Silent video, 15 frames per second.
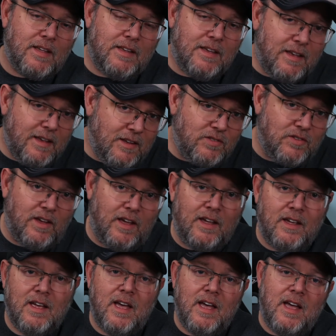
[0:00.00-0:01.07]
easy
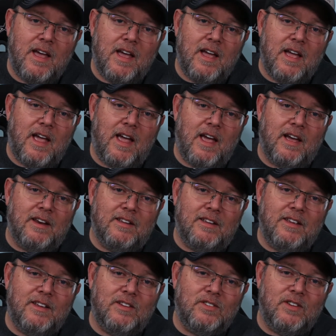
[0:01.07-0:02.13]
and
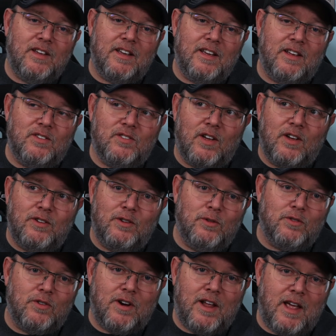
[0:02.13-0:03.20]
easy is a
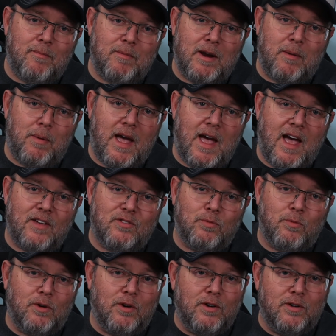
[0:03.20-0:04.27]
username and a
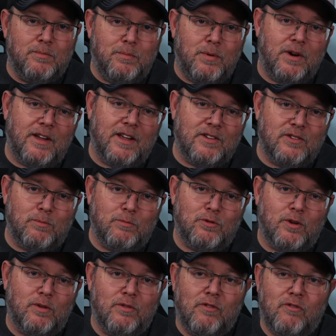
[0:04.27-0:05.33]
password, putting in some
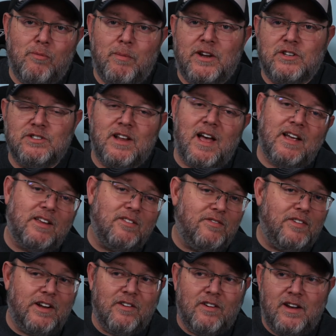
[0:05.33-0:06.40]
server information, not
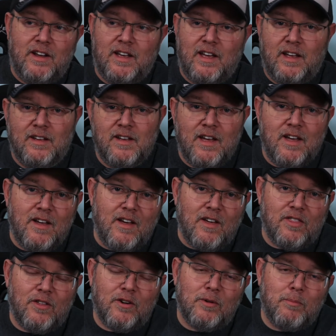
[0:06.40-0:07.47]
configuring a
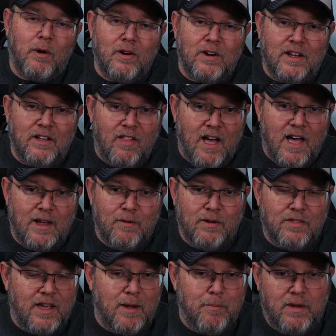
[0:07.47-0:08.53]
third party client
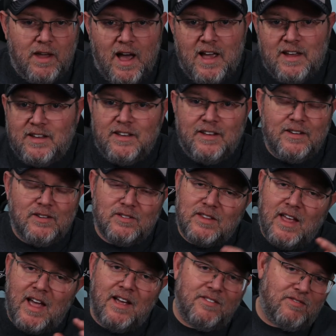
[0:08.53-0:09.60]
with API keys.
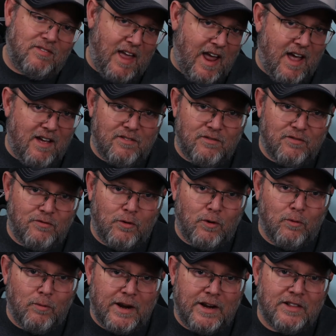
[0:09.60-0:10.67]
That that for a
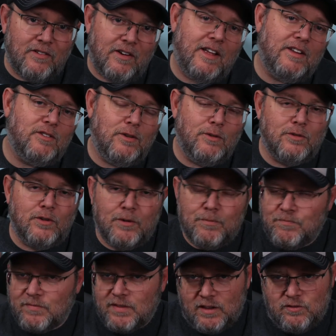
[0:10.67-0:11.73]
regular end user,
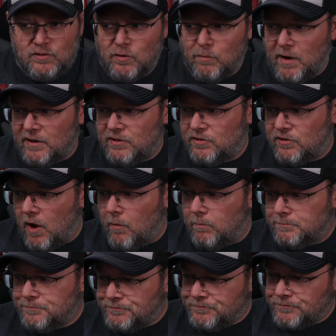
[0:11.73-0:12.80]
that's too much. So
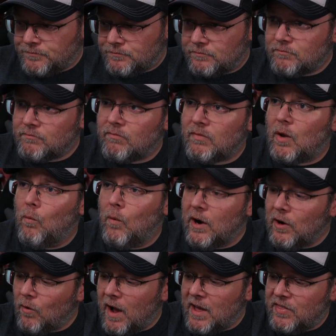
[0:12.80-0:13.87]
where
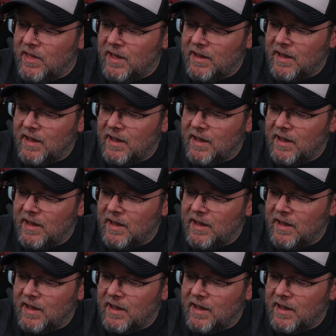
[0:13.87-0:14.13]
do I think